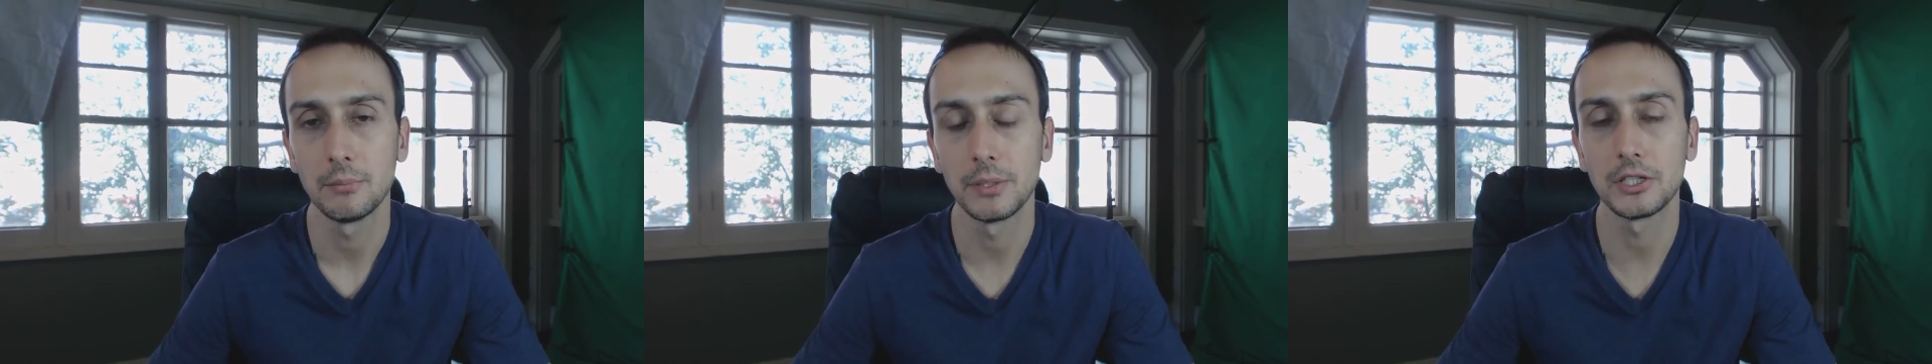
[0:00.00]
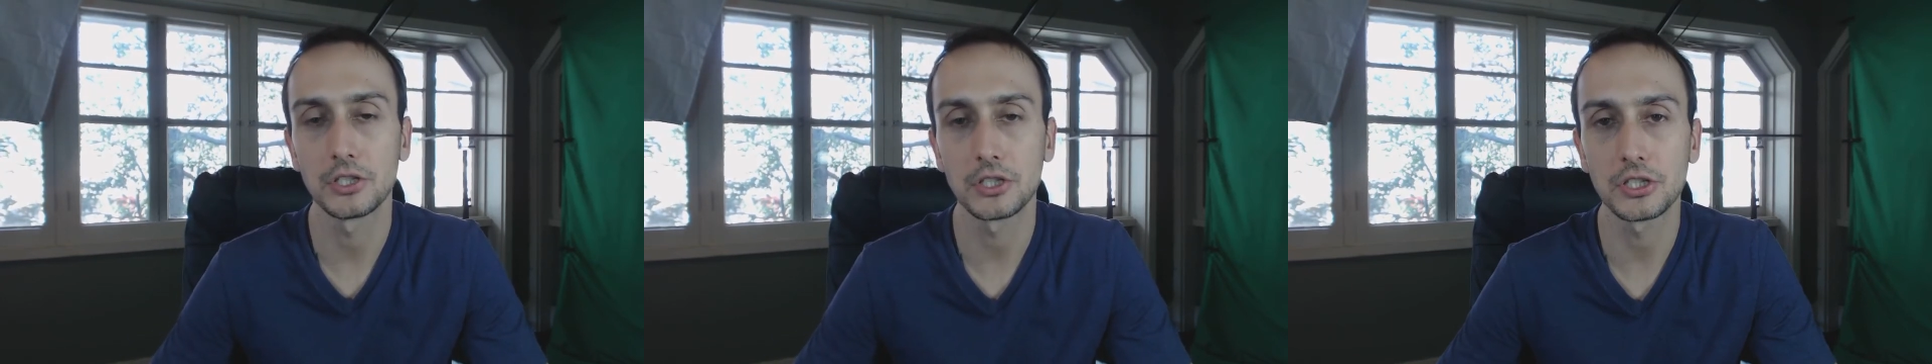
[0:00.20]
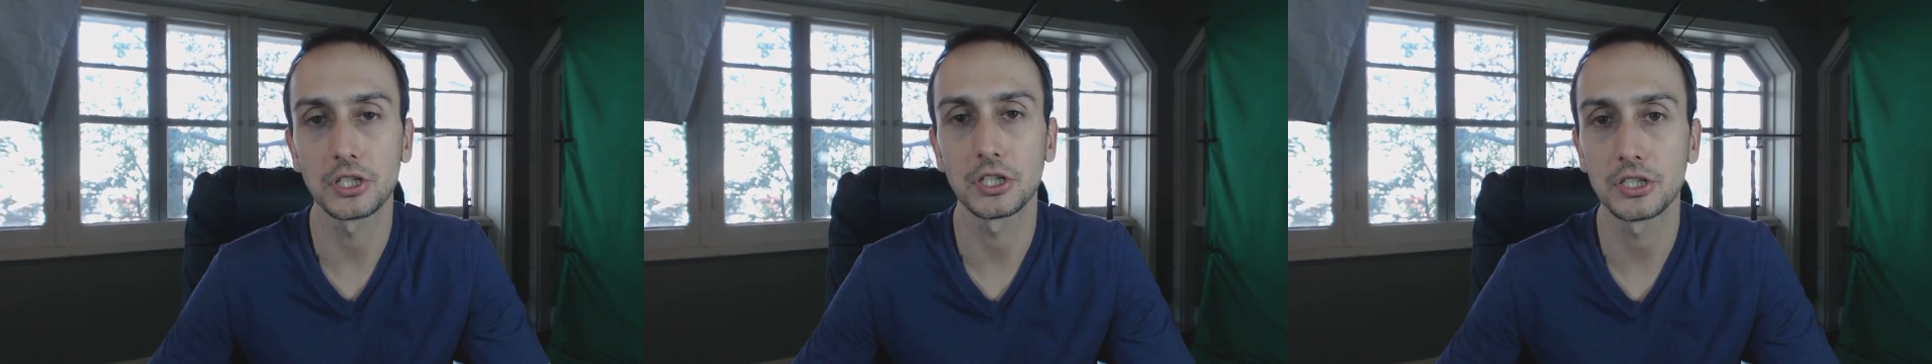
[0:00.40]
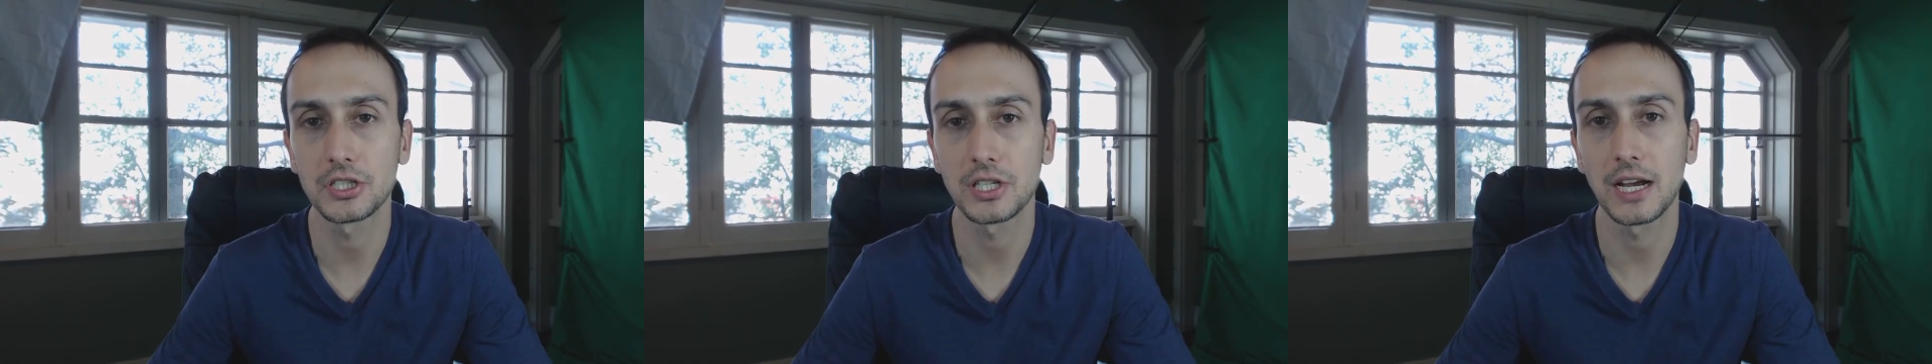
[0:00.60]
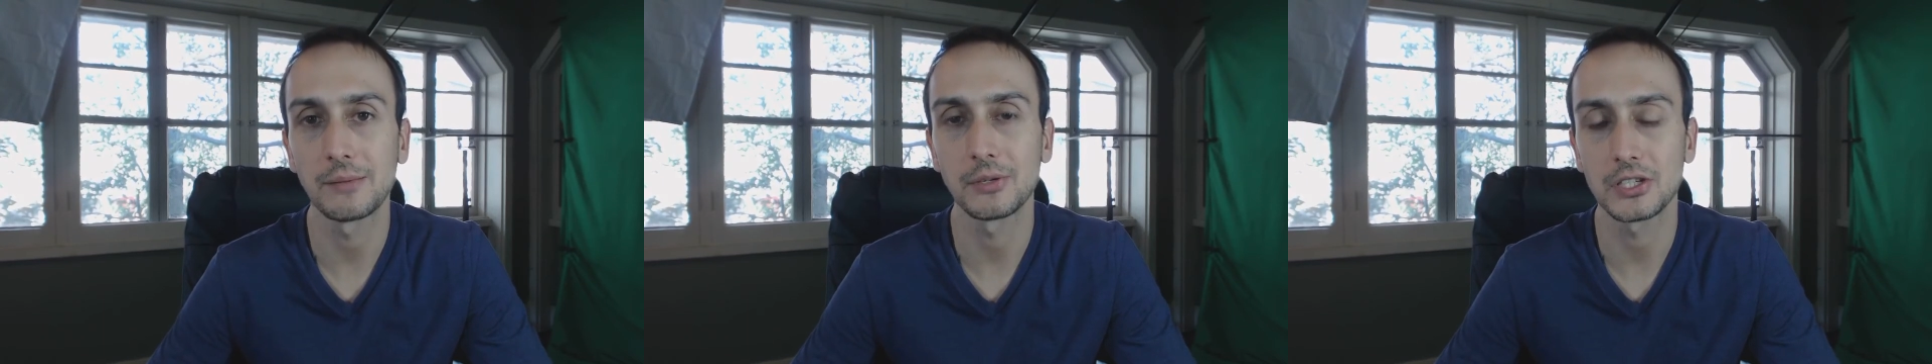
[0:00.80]
be just a
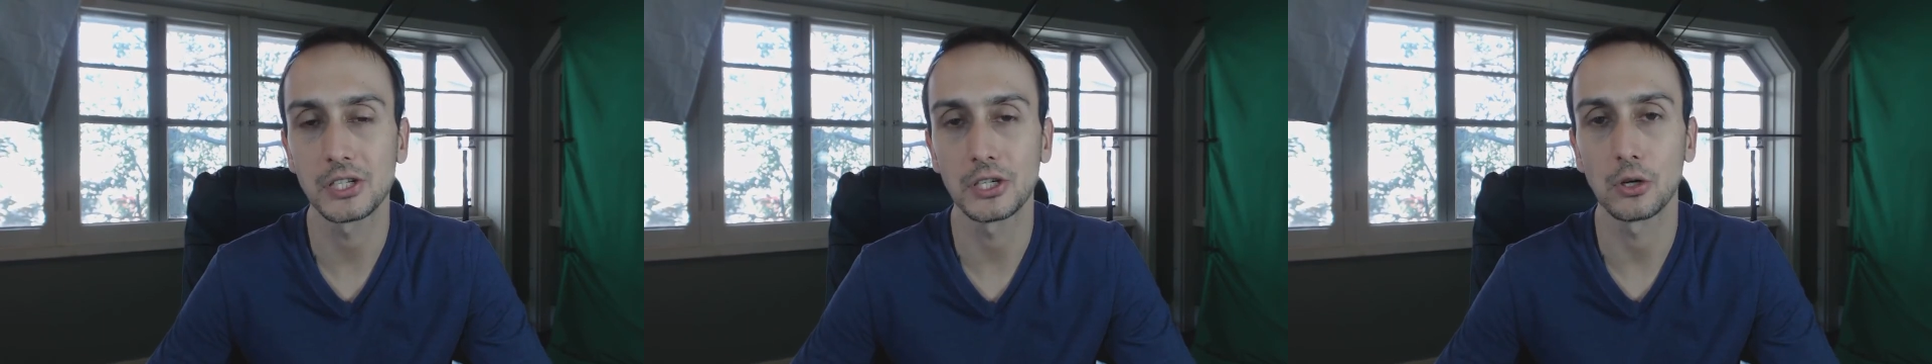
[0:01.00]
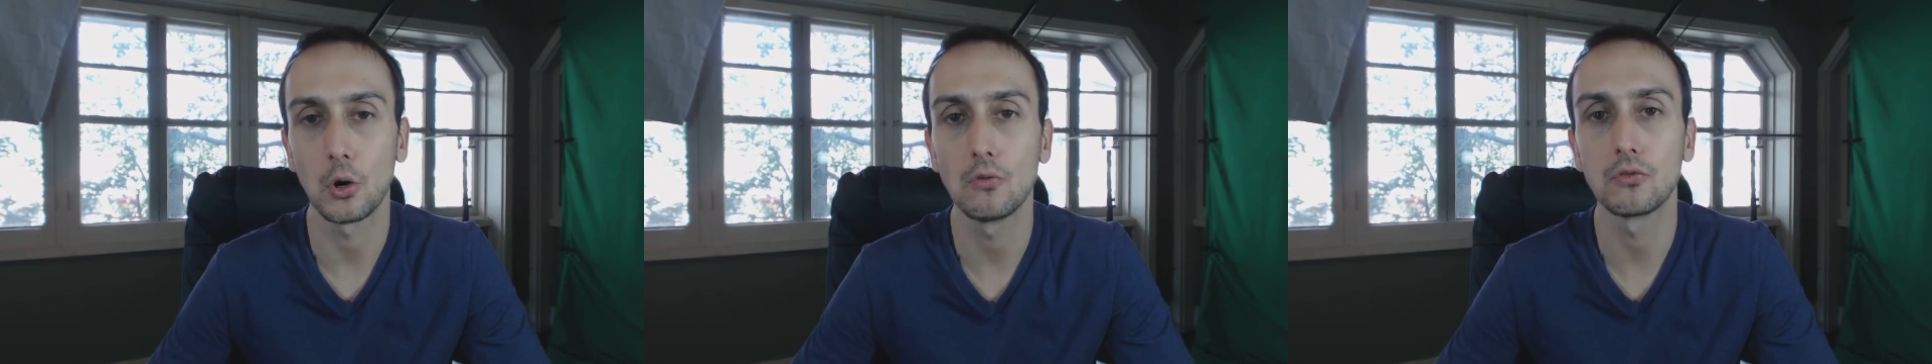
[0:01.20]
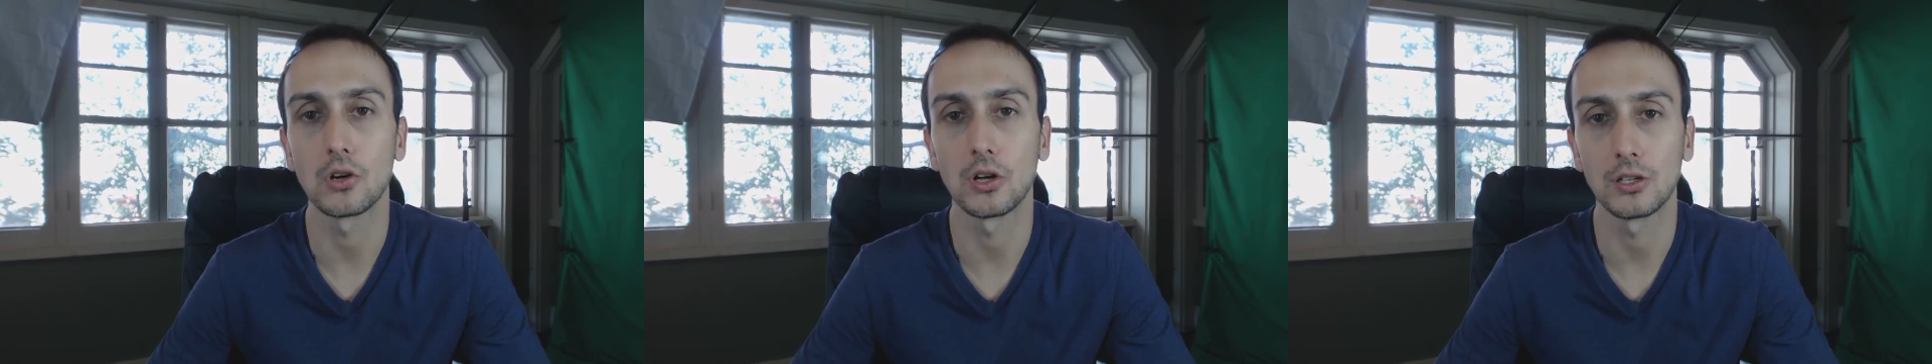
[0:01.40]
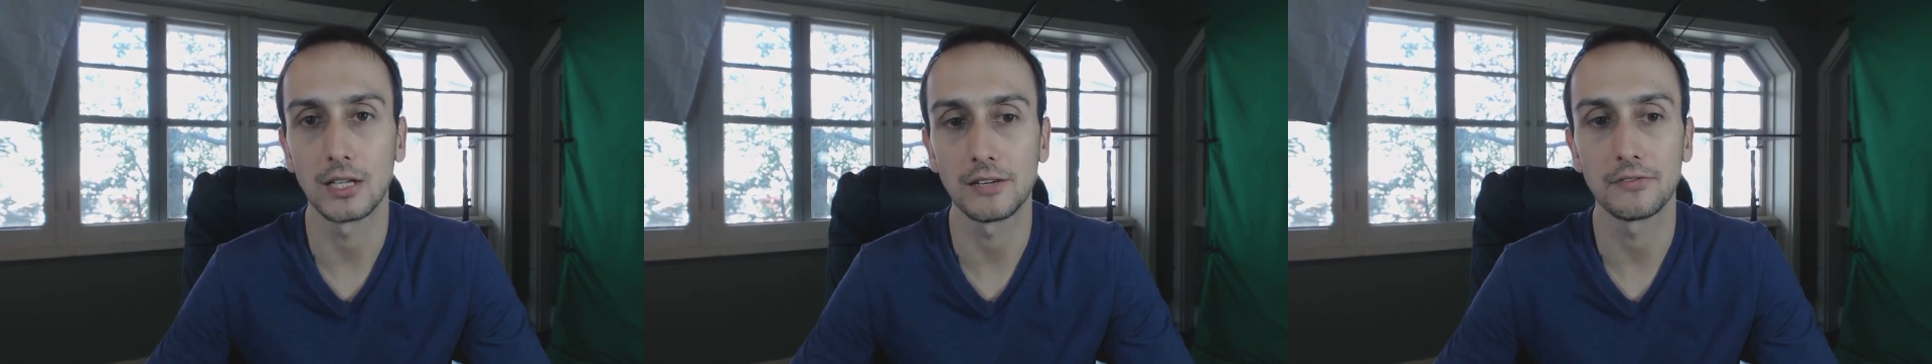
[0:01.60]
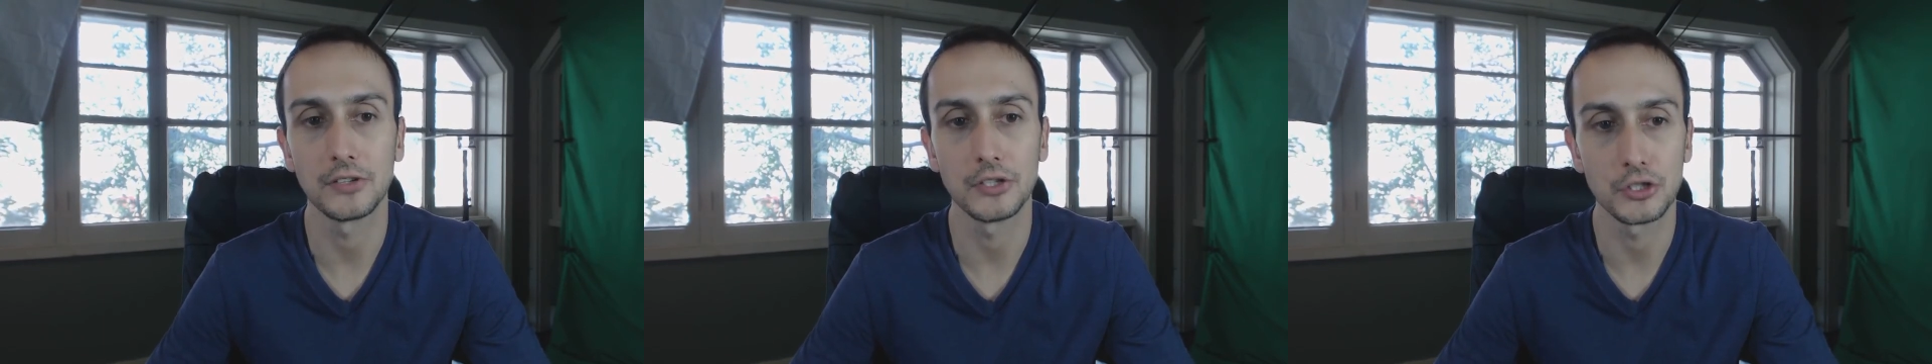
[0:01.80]
good time to see your overall
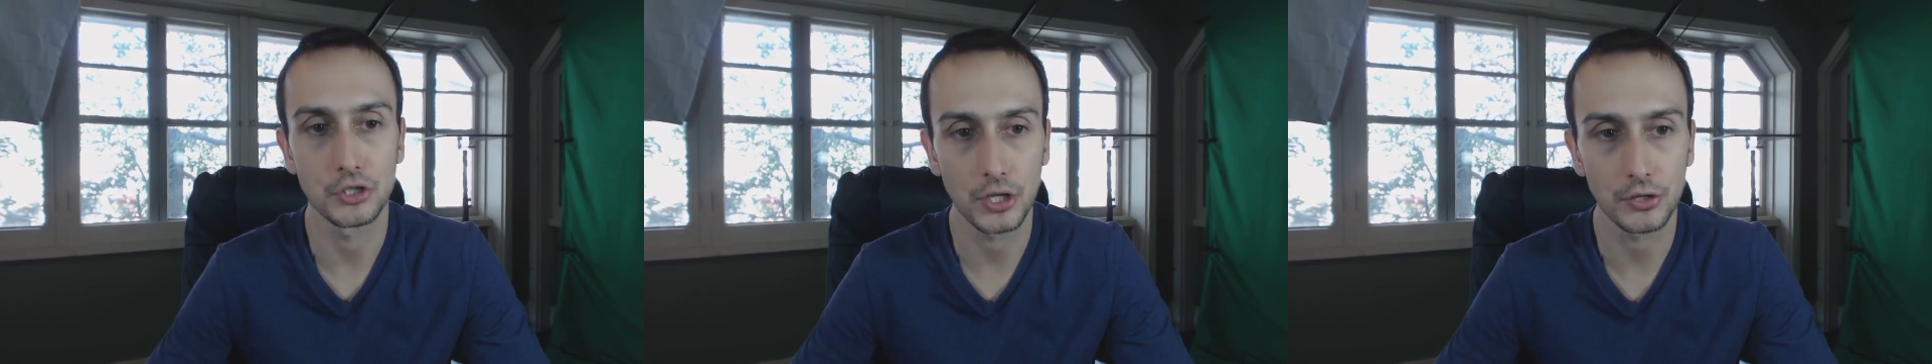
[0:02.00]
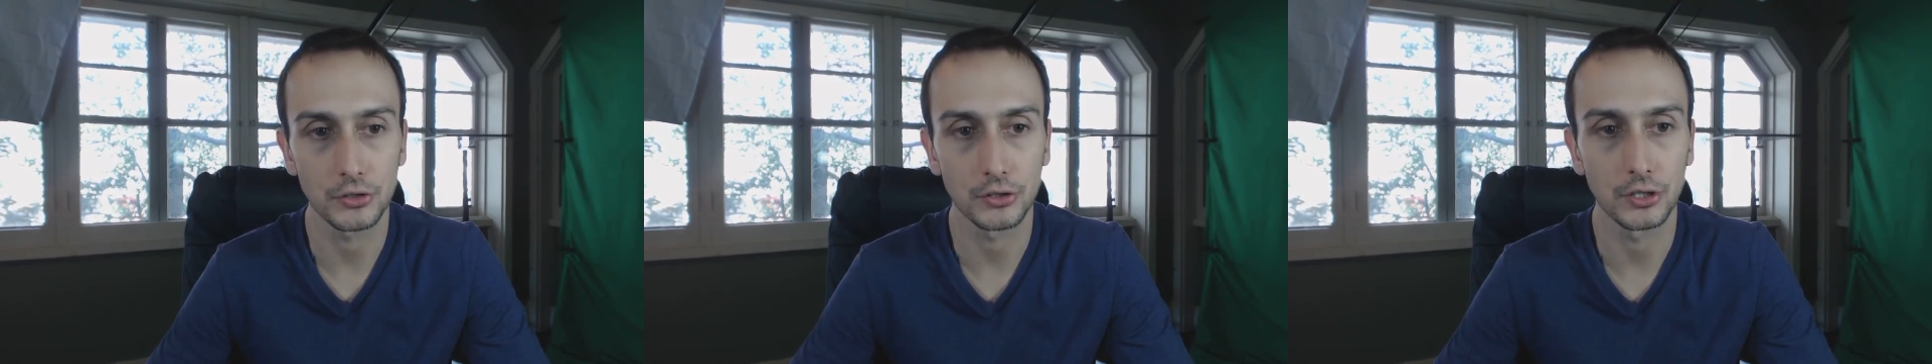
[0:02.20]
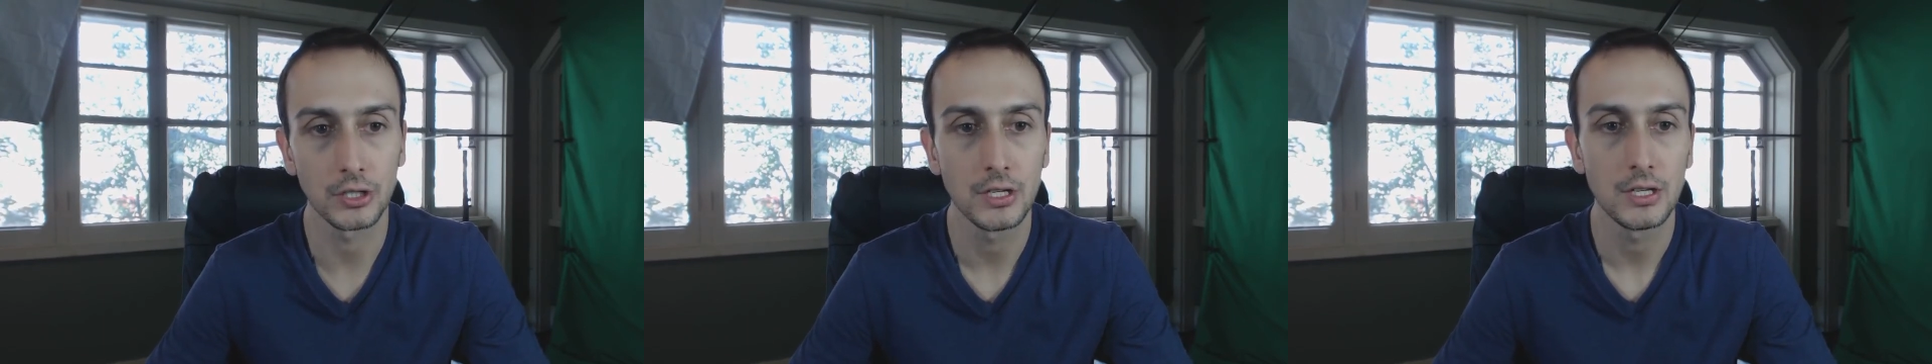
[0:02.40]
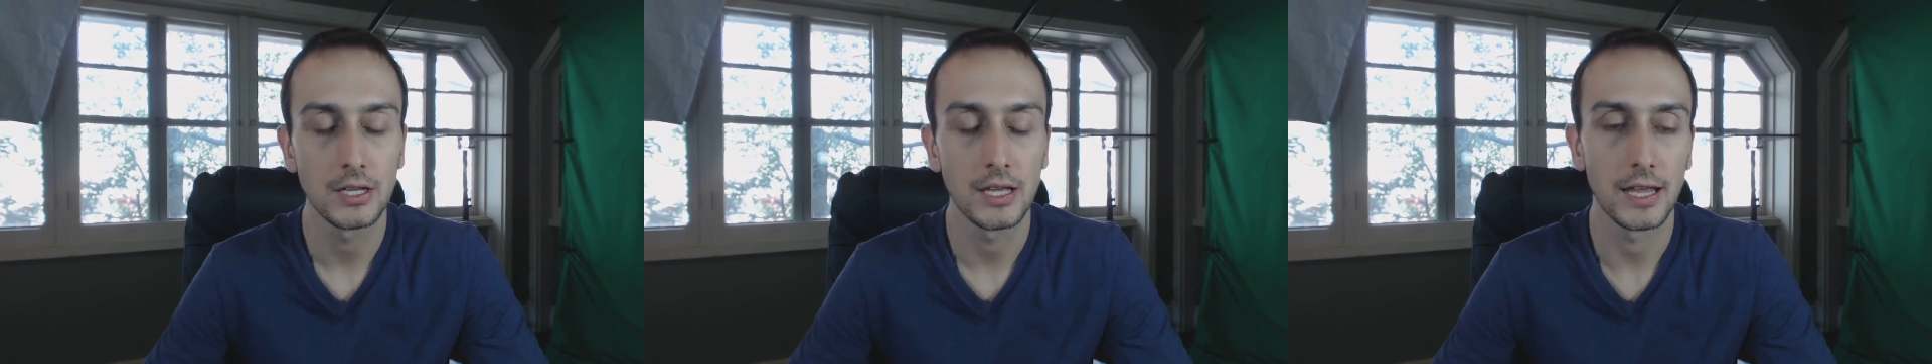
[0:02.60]
life in general